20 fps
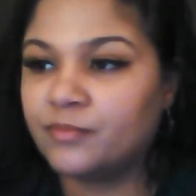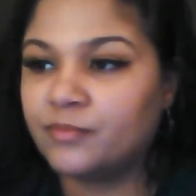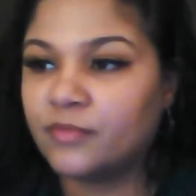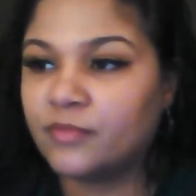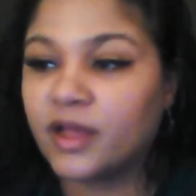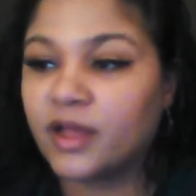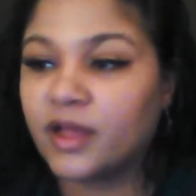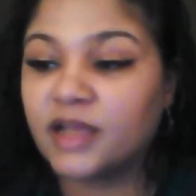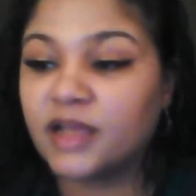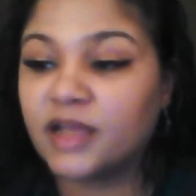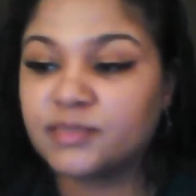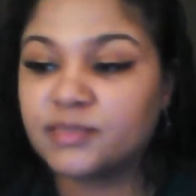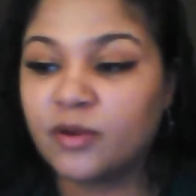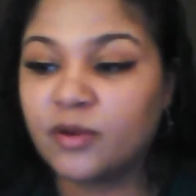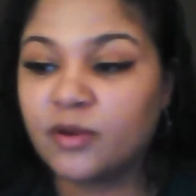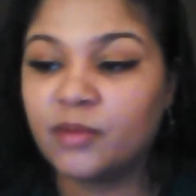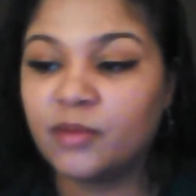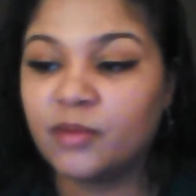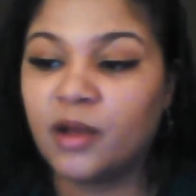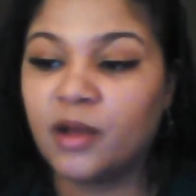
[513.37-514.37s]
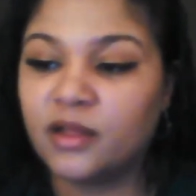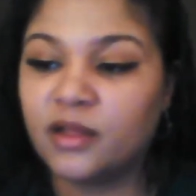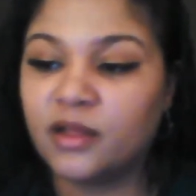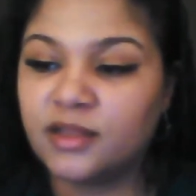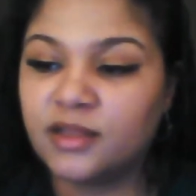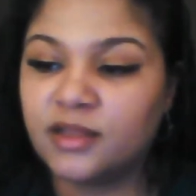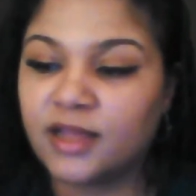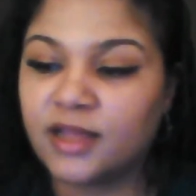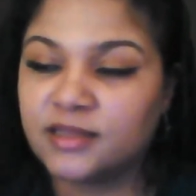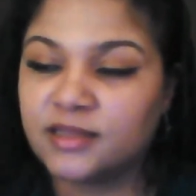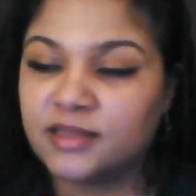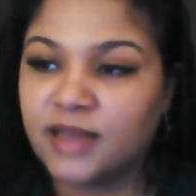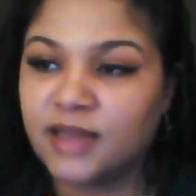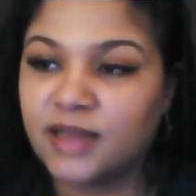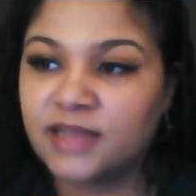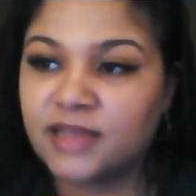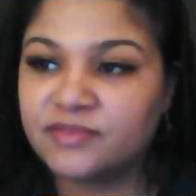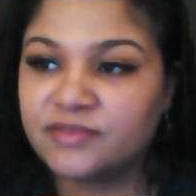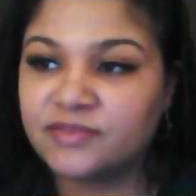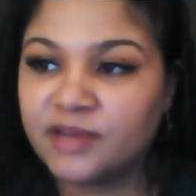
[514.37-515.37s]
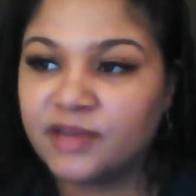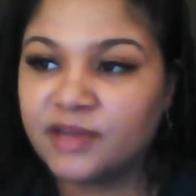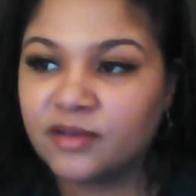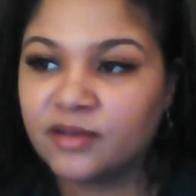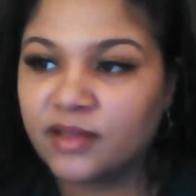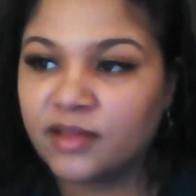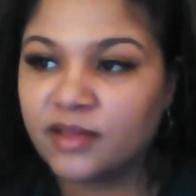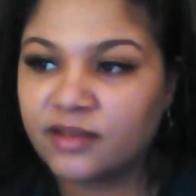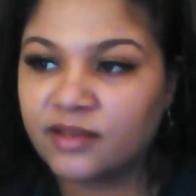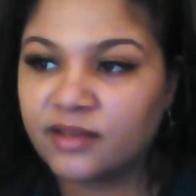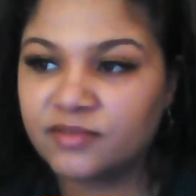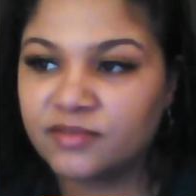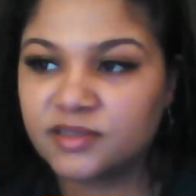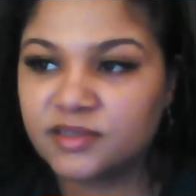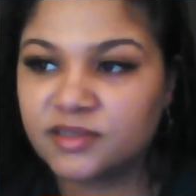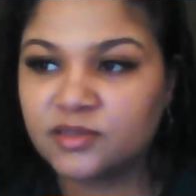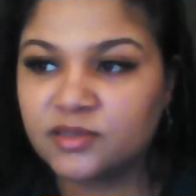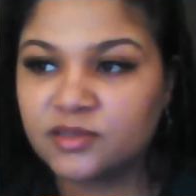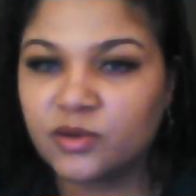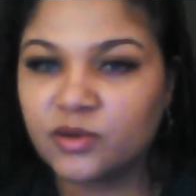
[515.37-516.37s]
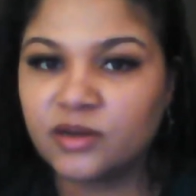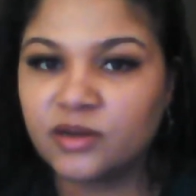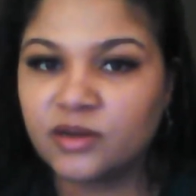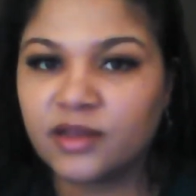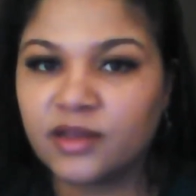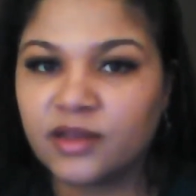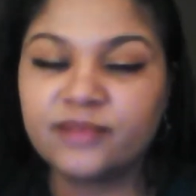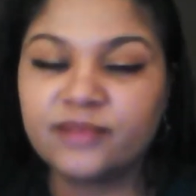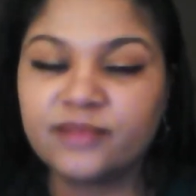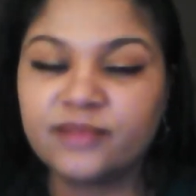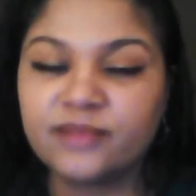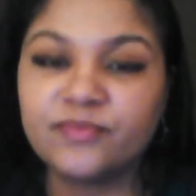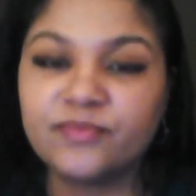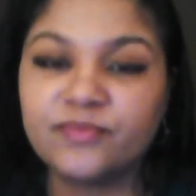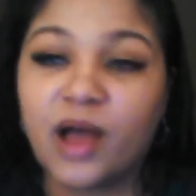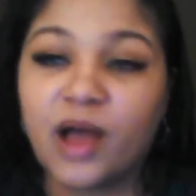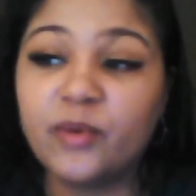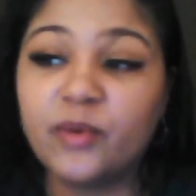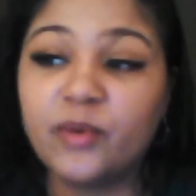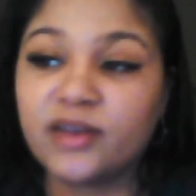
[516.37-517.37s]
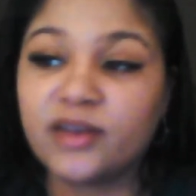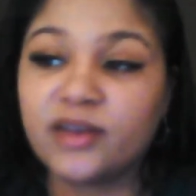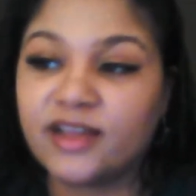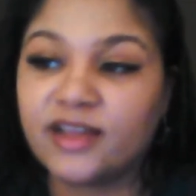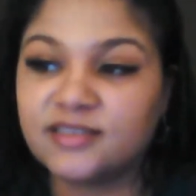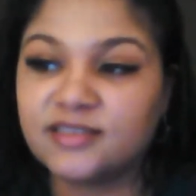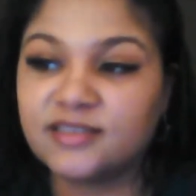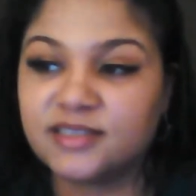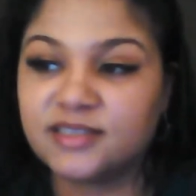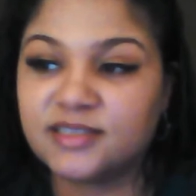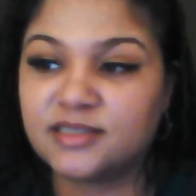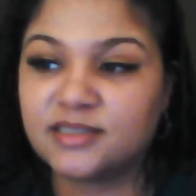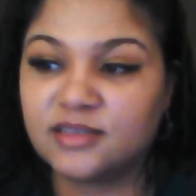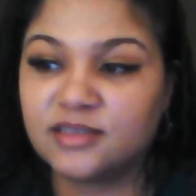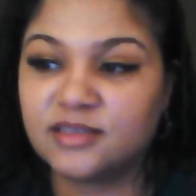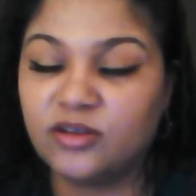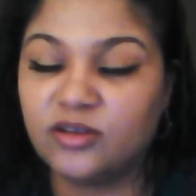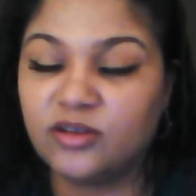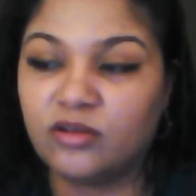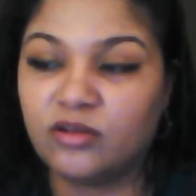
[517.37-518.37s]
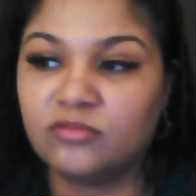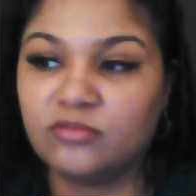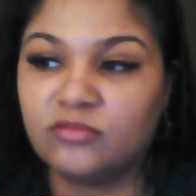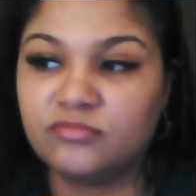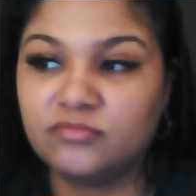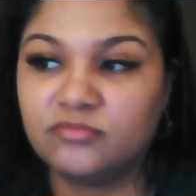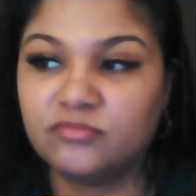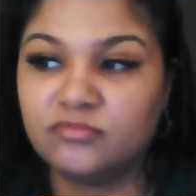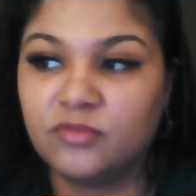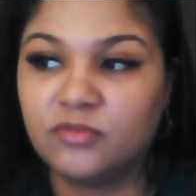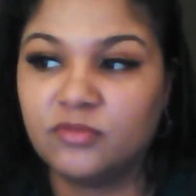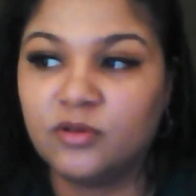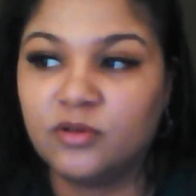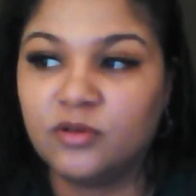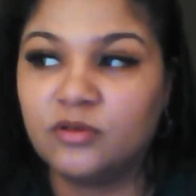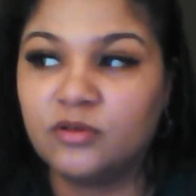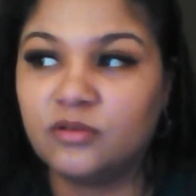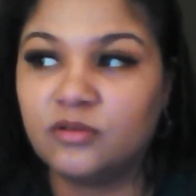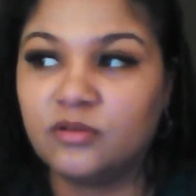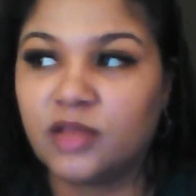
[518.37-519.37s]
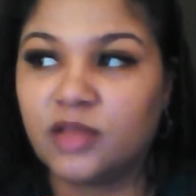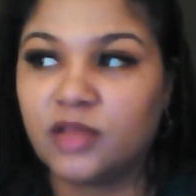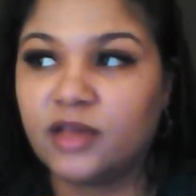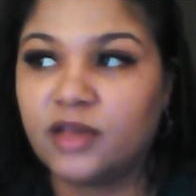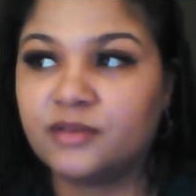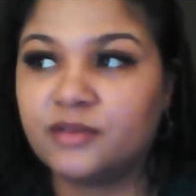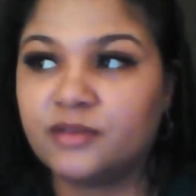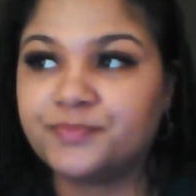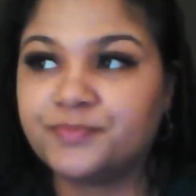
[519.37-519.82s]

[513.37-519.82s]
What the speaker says: Like I spoke about in like the last video, like of this sword, like I would like to, you know, like